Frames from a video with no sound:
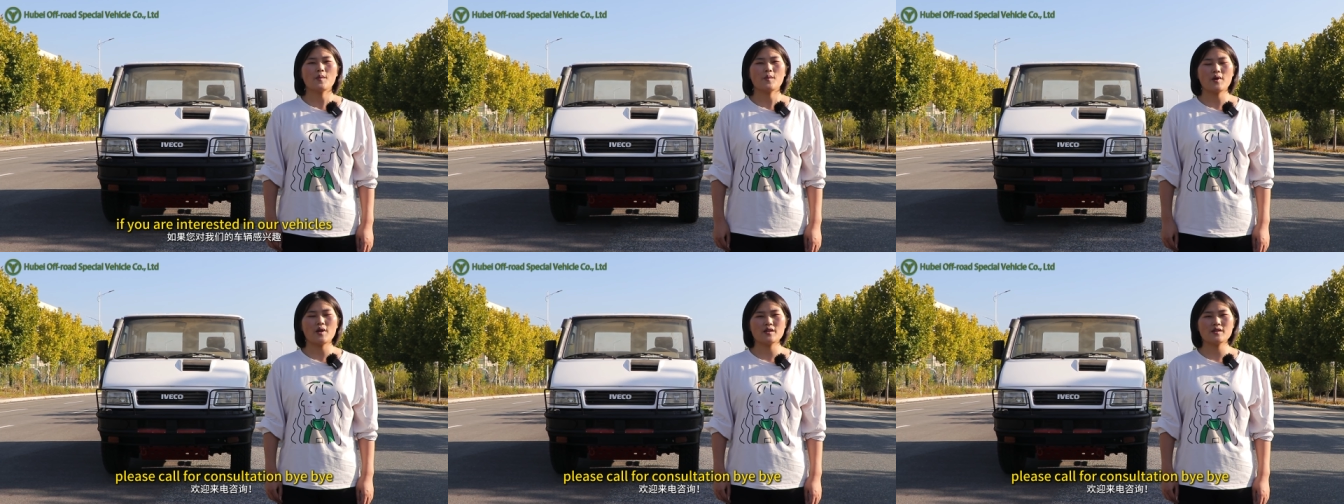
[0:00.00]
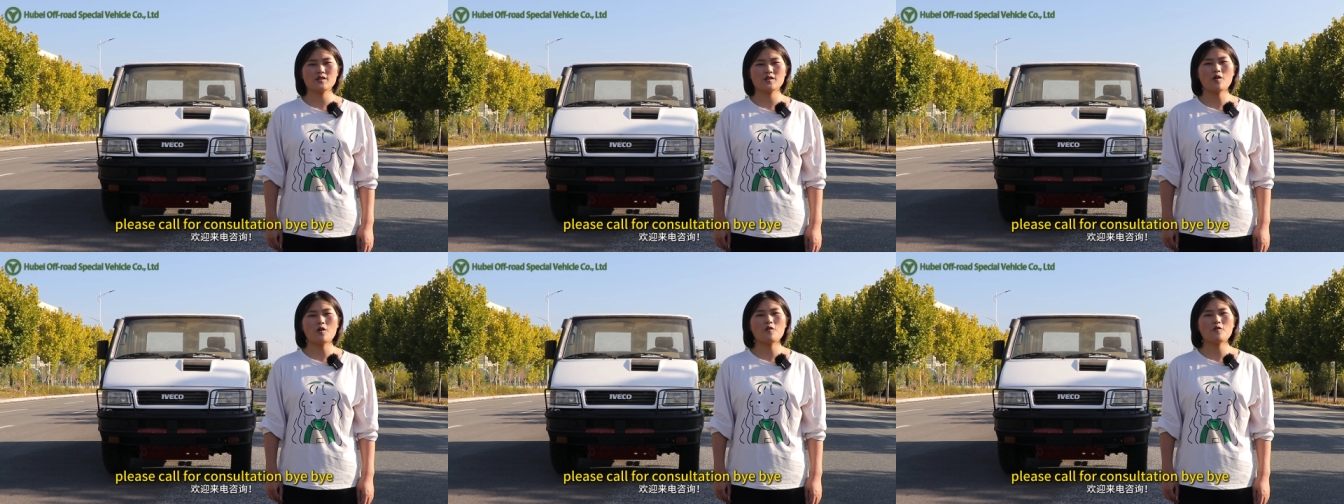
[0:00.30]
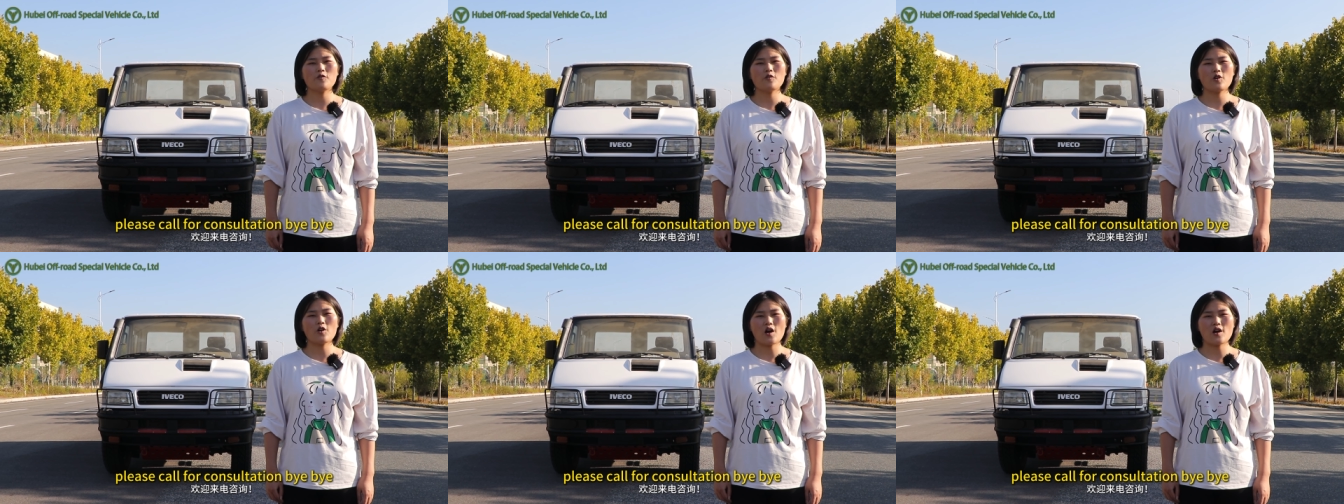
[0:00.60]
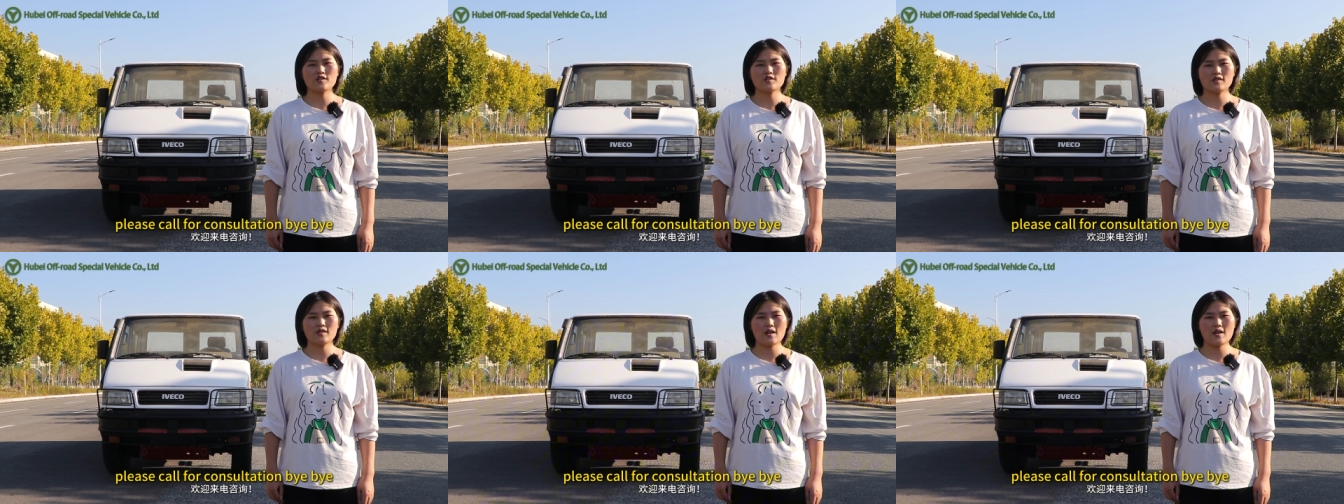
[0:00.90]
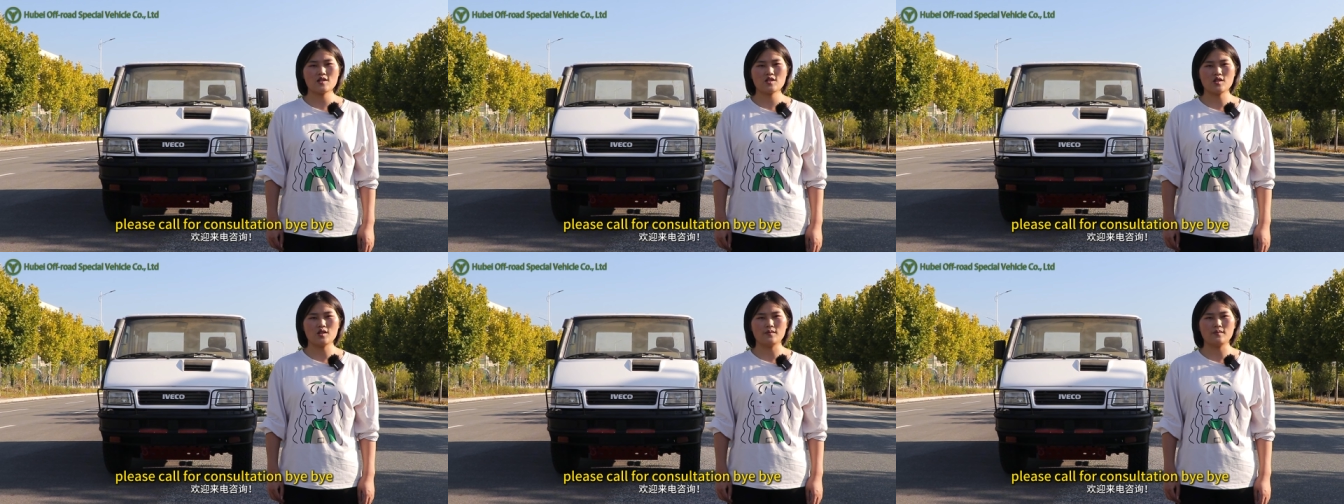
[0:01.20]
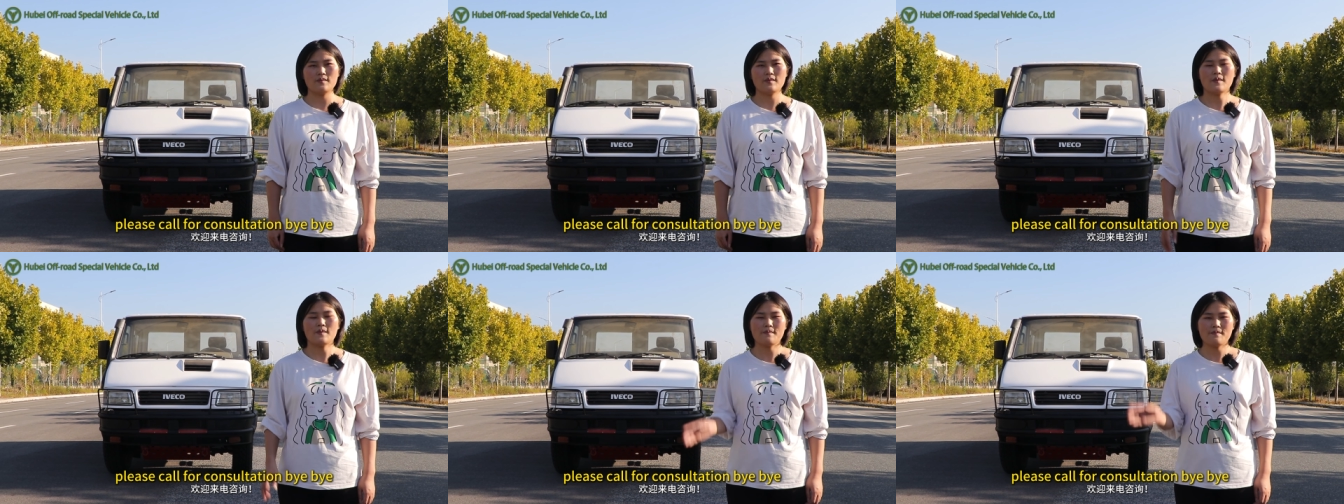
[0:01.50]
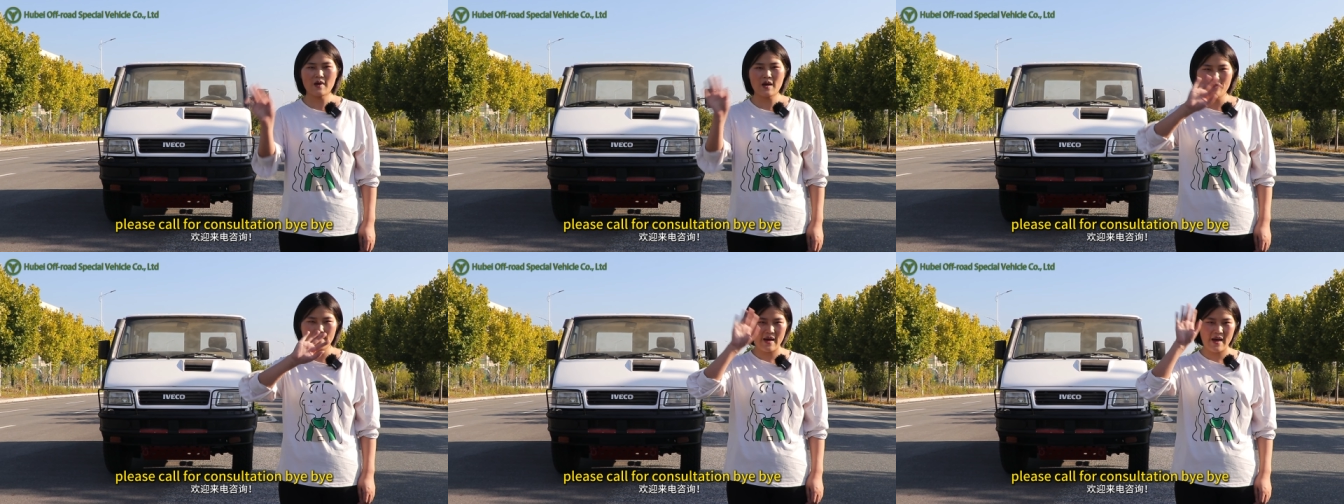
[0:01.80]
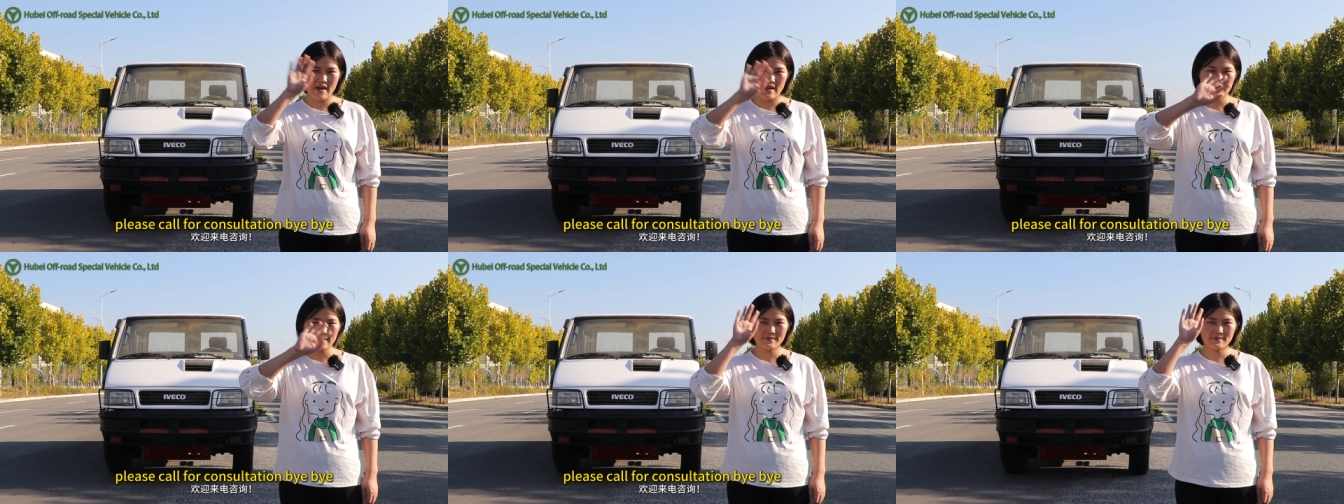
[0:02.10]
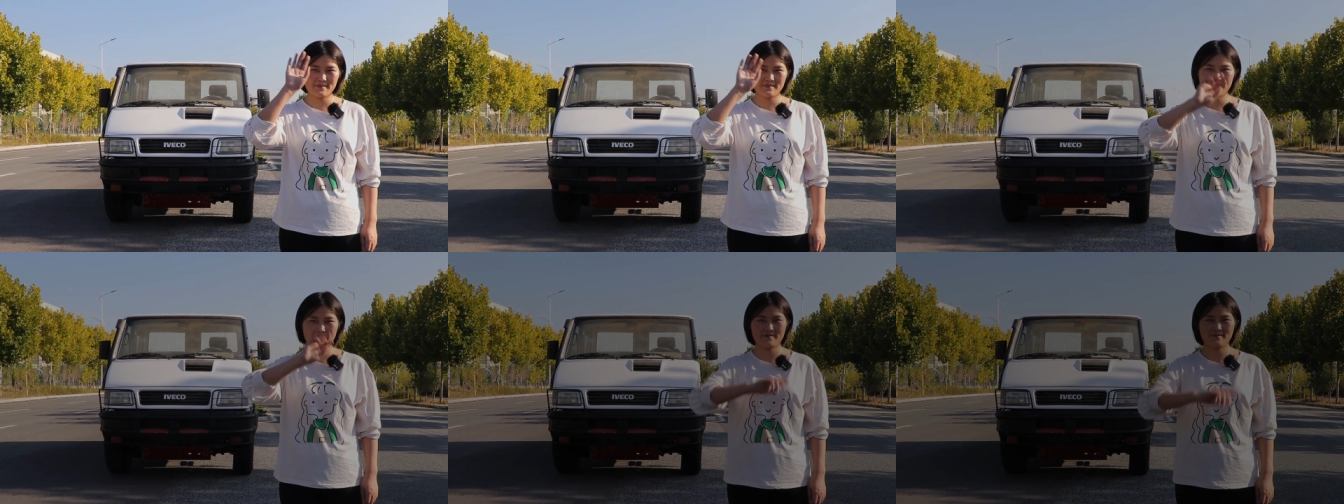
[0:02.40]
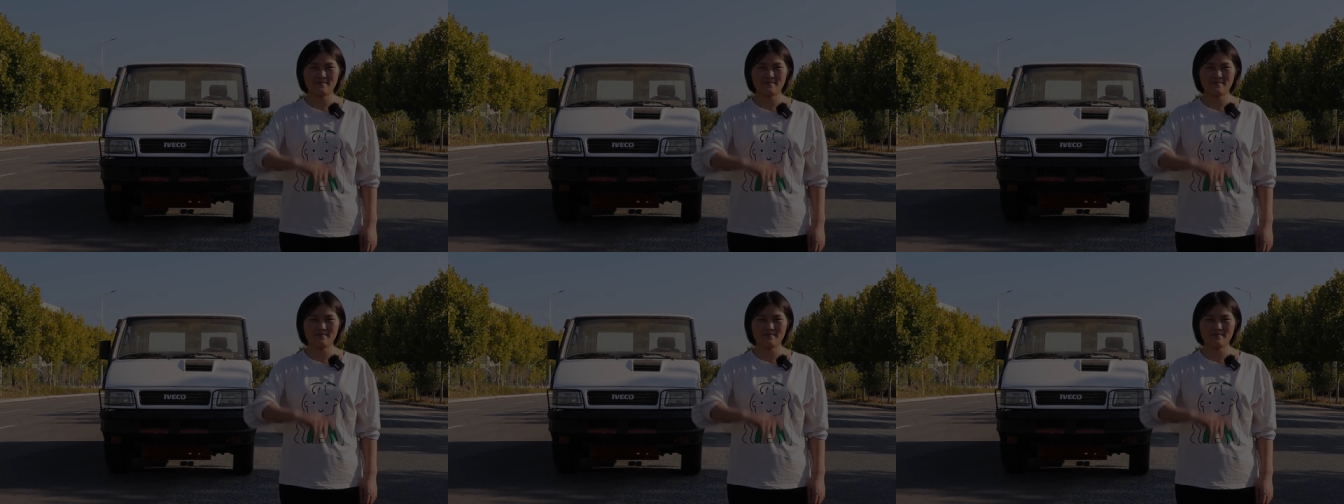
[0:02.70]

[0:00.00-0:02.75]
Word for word: please call for consultation. Bye-bye.